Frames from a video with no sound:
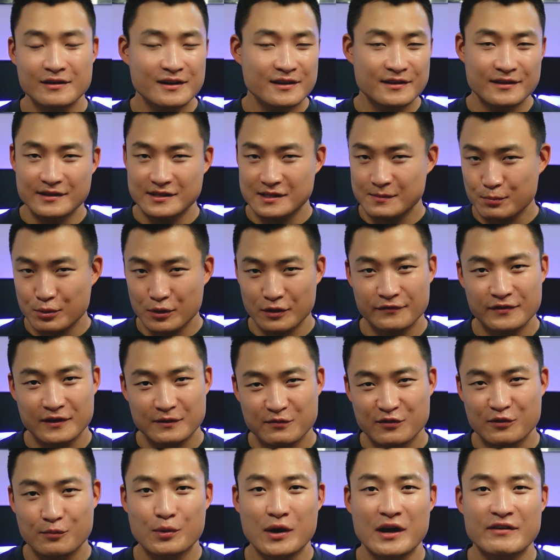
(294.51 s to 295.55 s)
That's perfect for
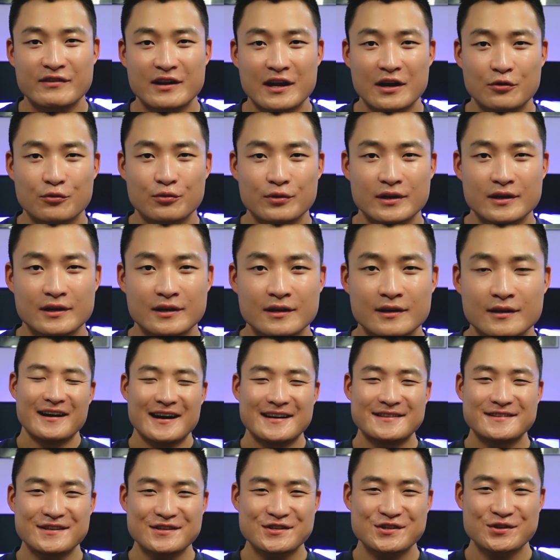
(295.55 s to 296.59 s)
private equity.
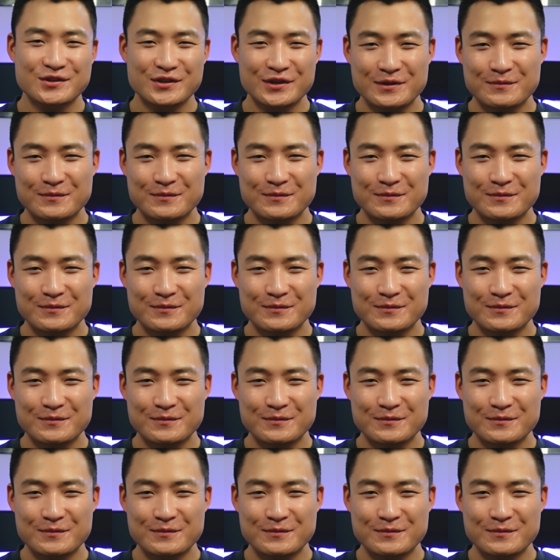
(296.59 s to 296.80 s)
Additionally,